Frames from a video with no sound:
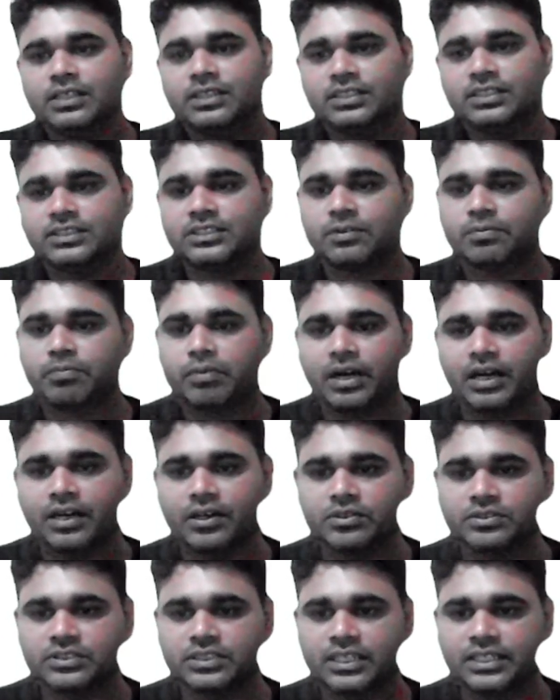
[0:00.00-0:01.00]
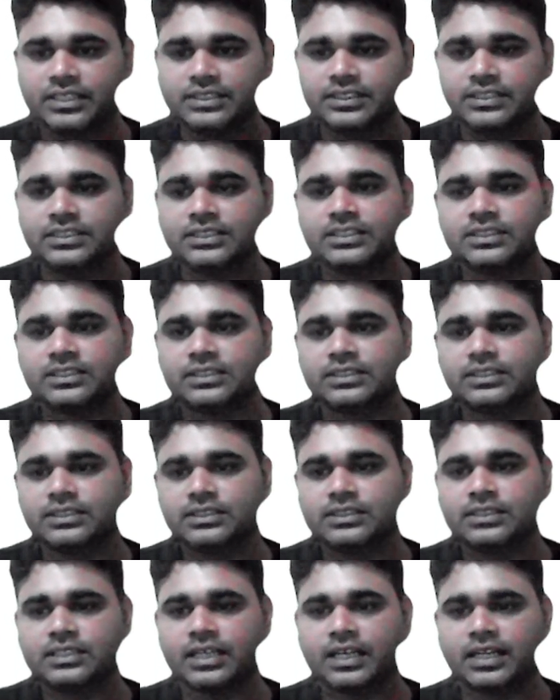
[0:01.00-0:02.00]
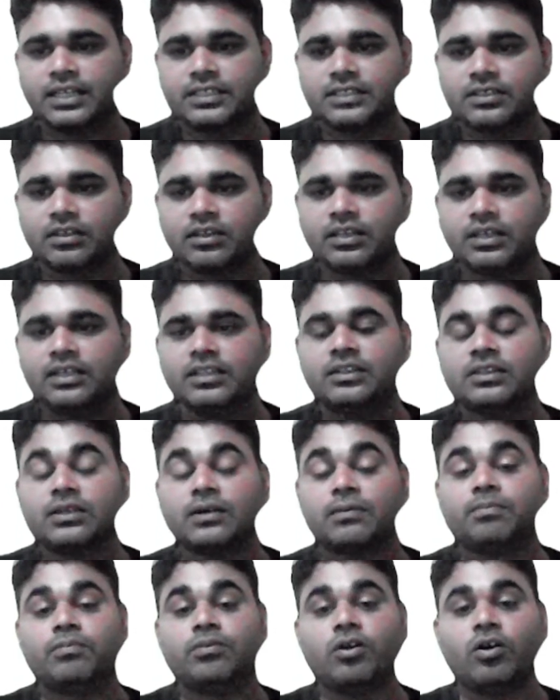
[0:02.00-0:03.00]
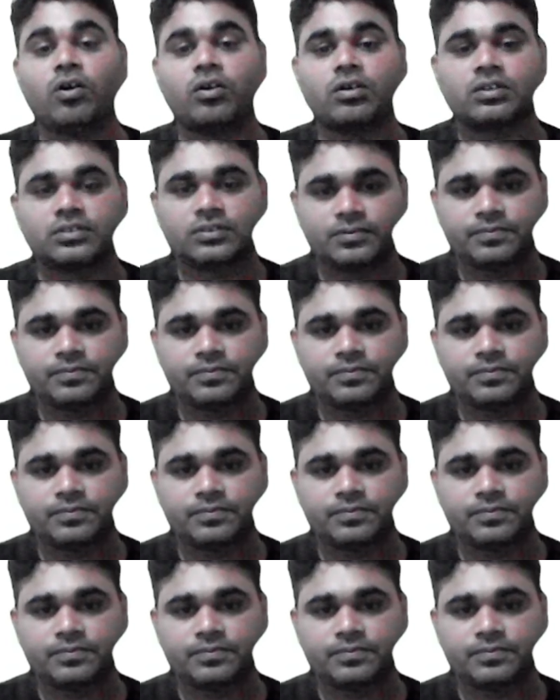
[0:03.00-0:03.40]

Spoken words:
is the phagocytic character in the blood.